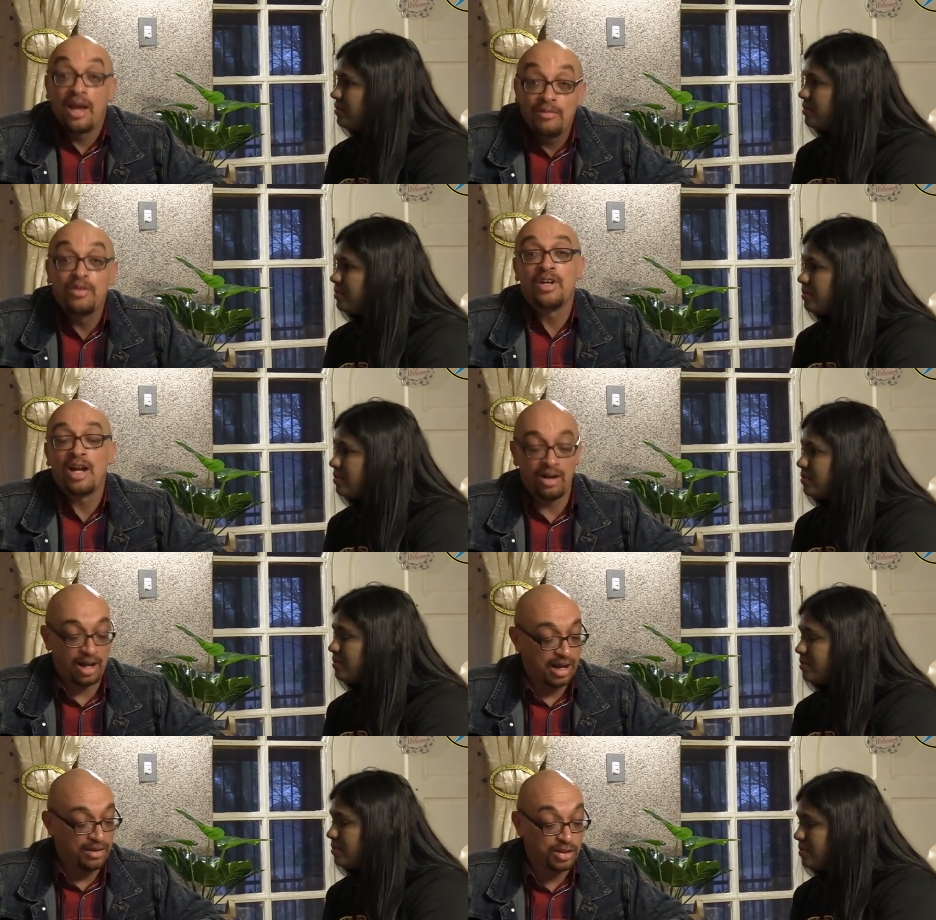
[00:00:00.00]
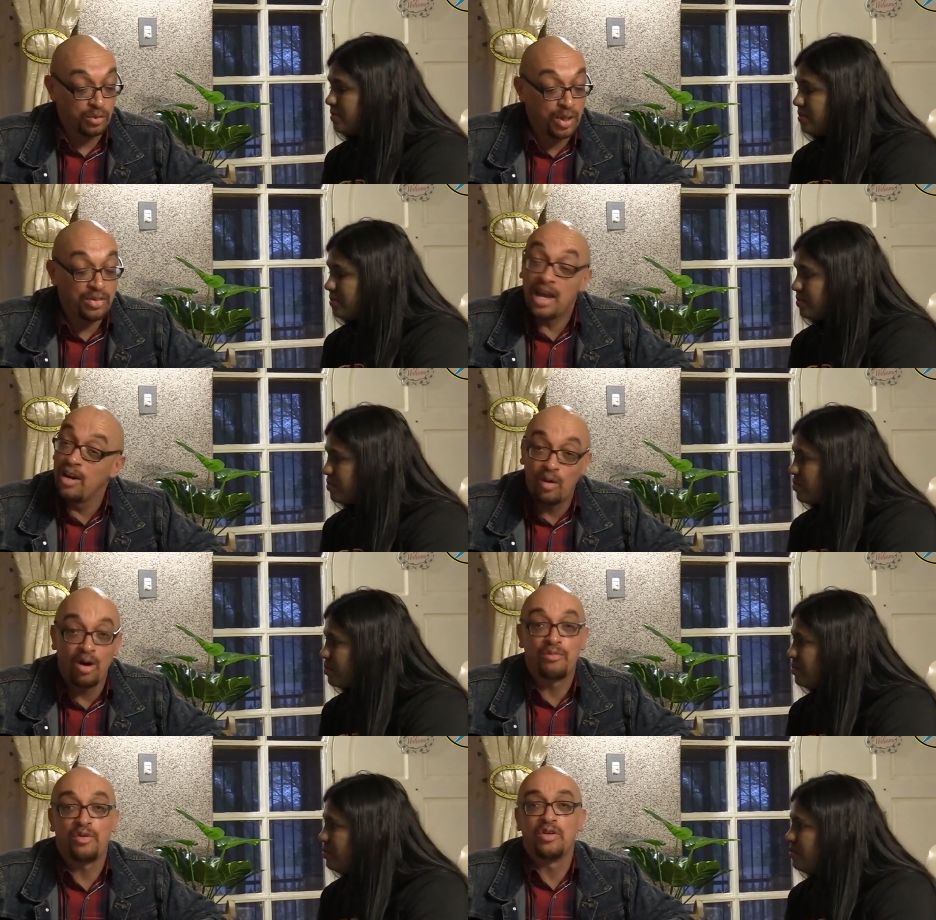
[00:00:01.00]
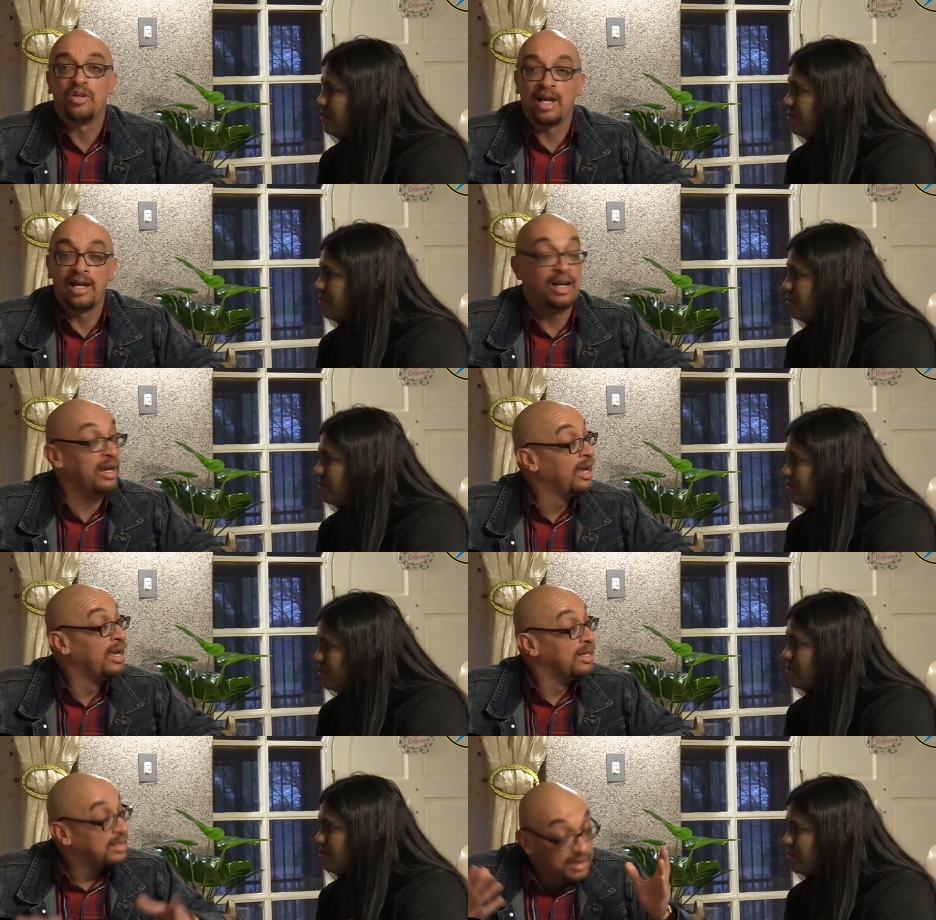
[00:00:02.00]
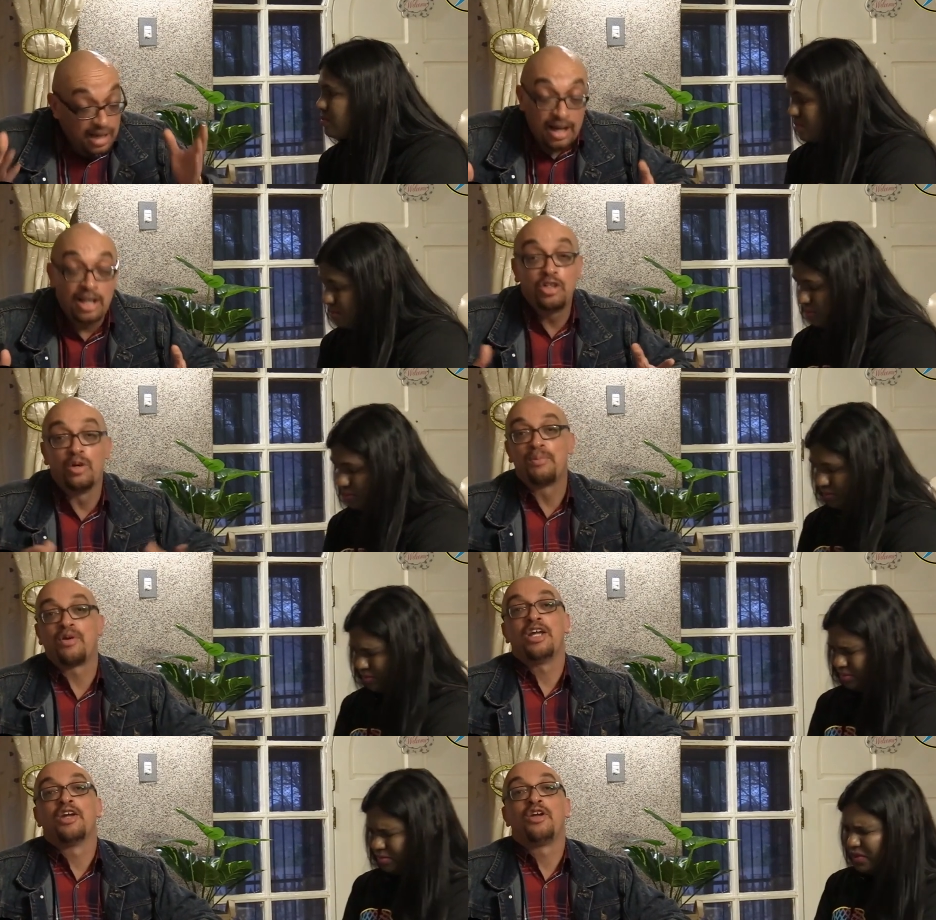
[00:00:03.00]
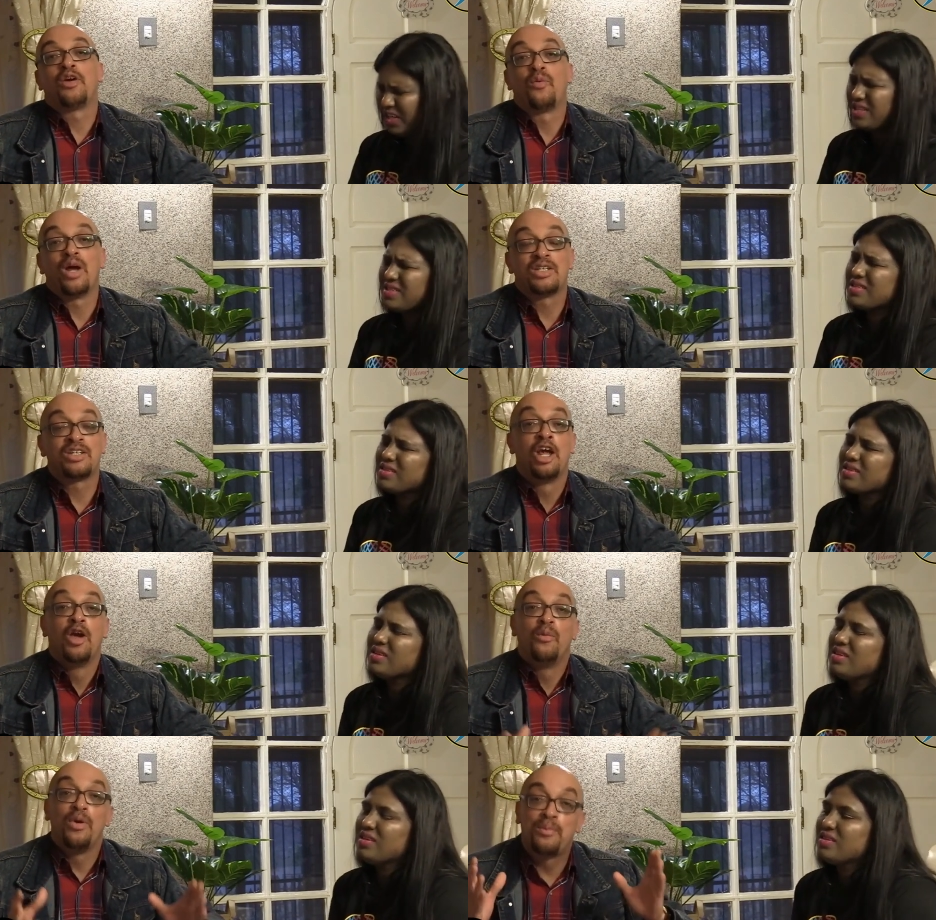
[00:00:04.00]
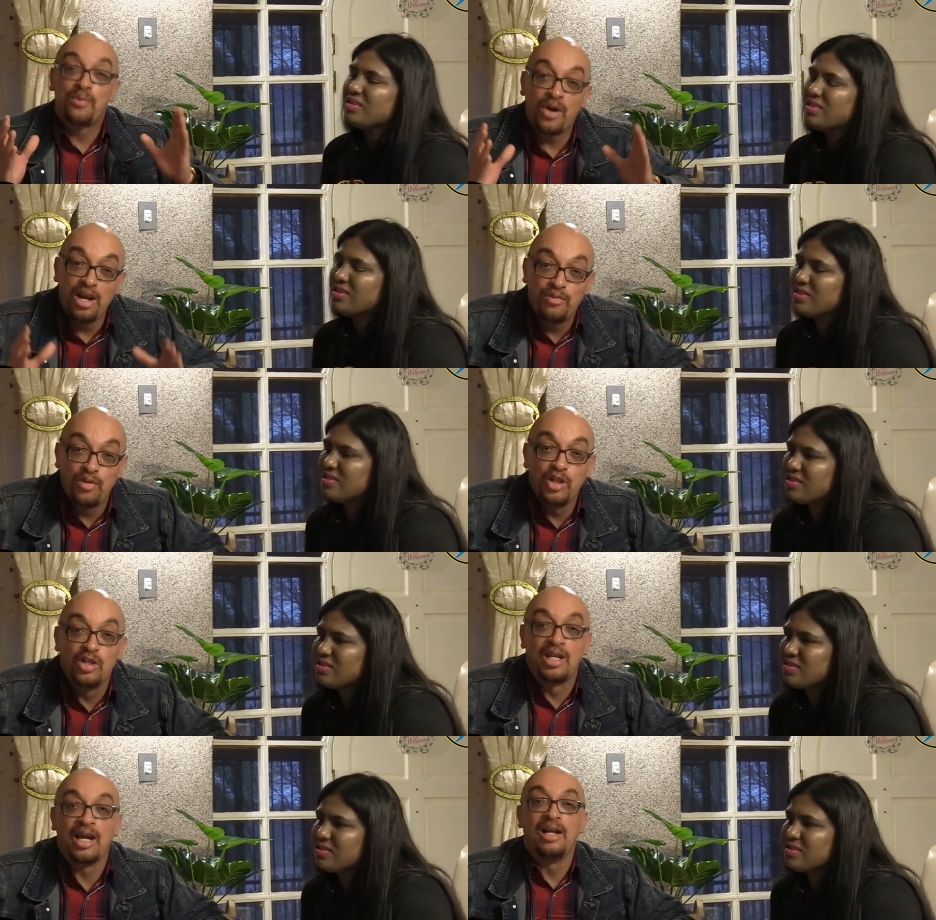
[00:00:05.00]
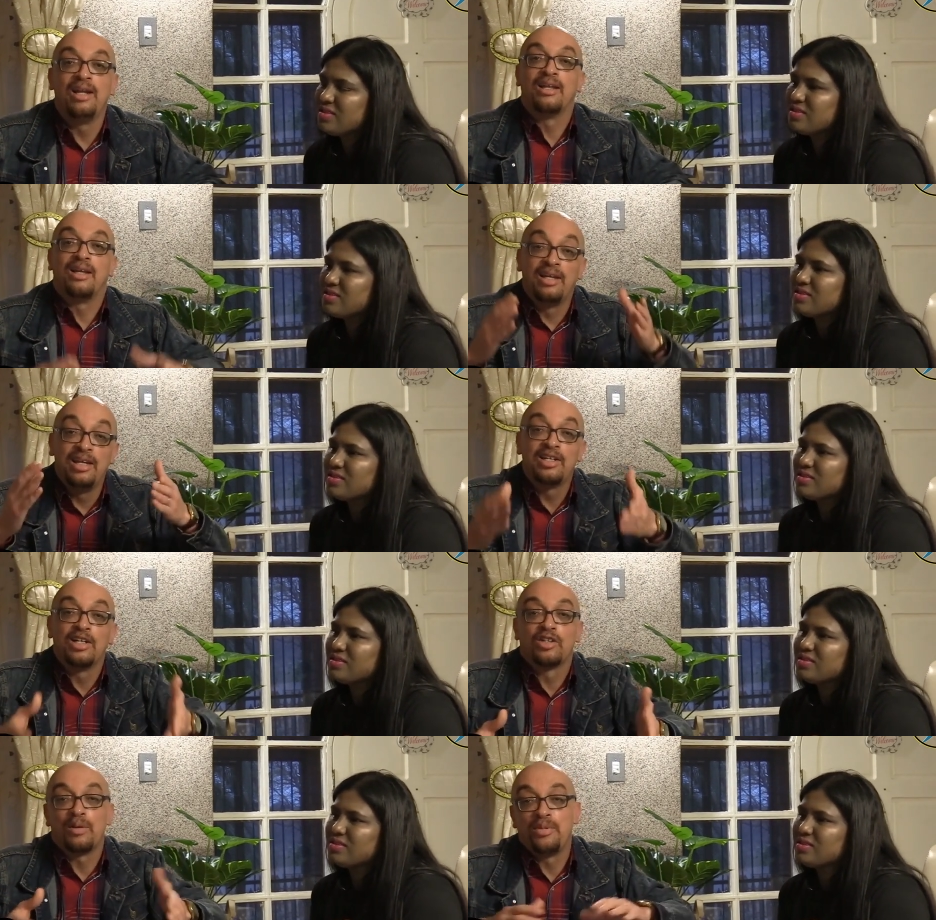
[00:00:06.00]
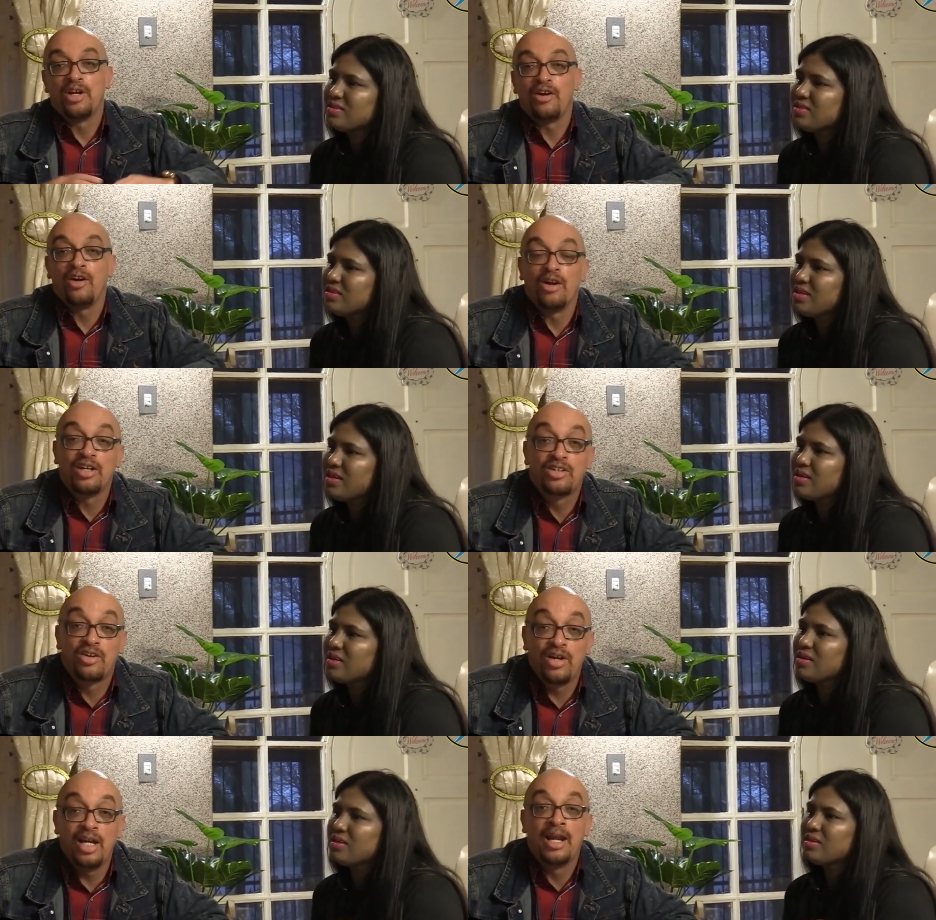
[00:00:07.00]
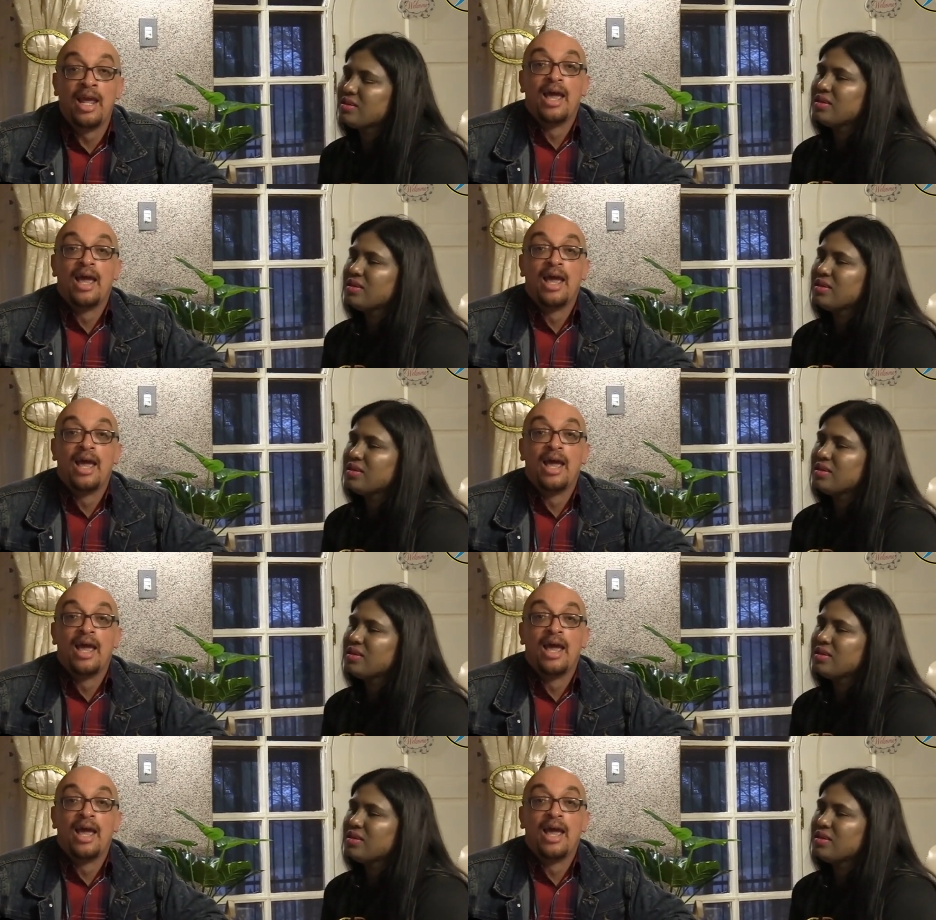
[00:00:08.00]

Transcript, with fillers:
Speaker 1: have you in our lives, and we thank God for you daily. Send us your prayer requests. Yes. We pray for you daily. The details are appearing yeah. on the screen.